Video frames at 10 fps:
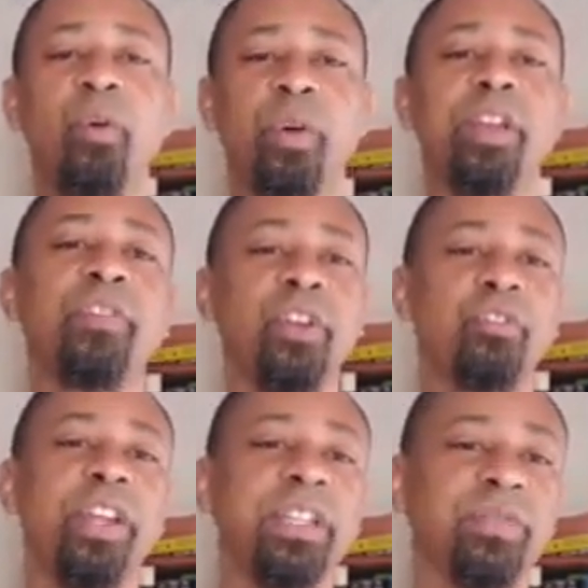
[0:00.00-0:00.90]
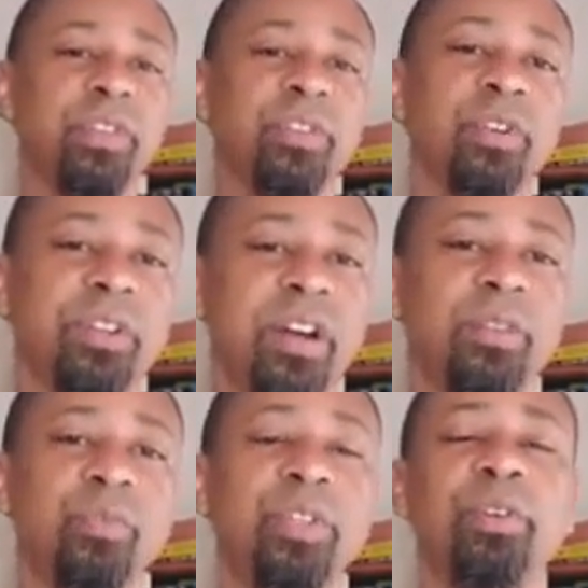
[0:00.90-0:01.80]
Whatever your grade is for the third
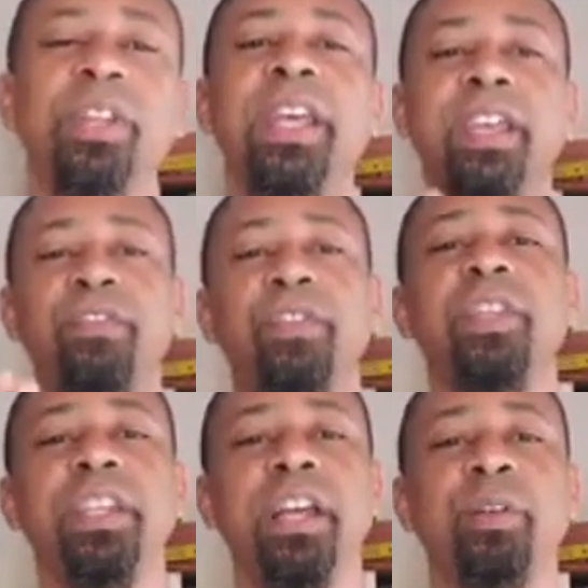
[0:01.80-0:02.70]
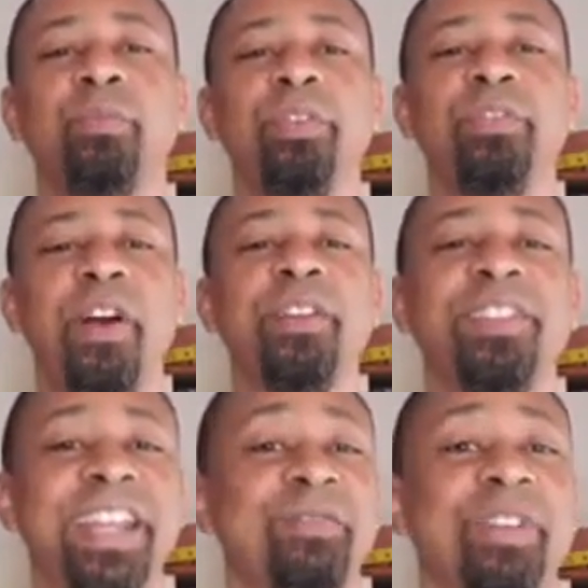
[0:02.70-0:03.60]
column, we do it. If you need help with
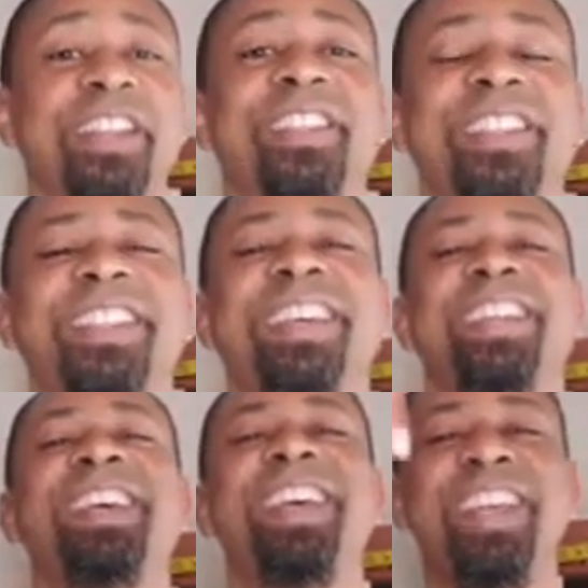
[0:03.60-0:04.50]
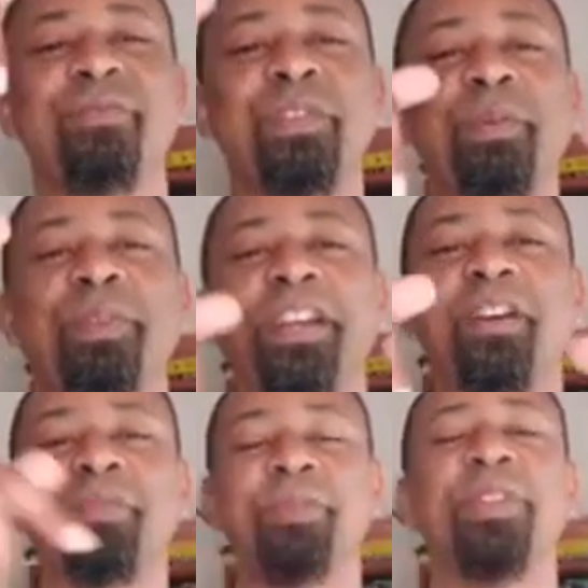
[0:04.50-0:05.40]
understanding what I just said, hit me up in the
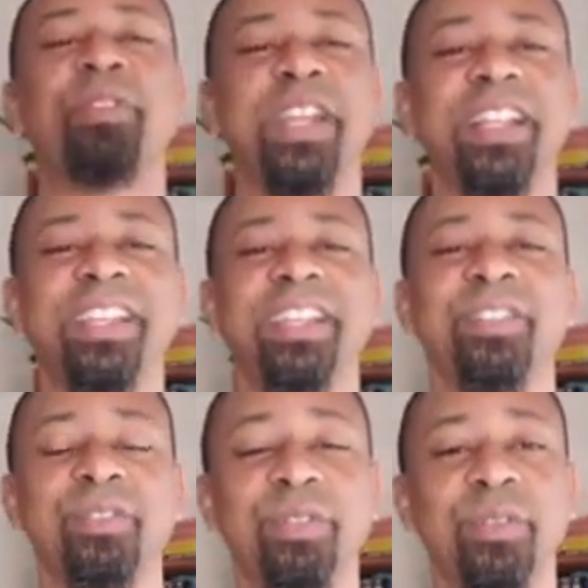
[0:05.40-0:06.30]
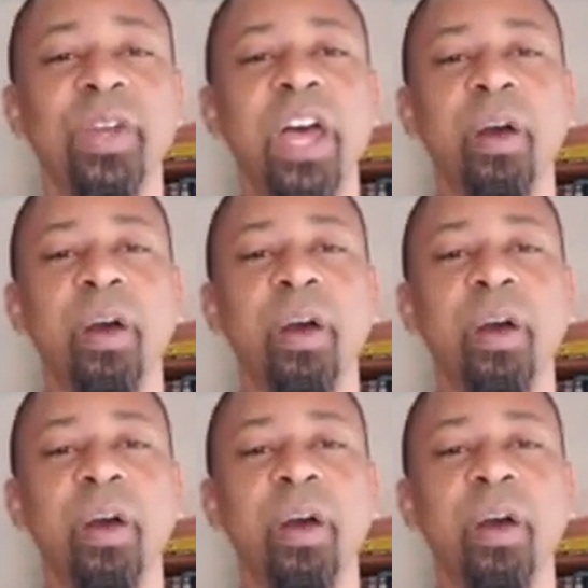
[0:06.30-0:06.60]
comments below and I'll get it to you.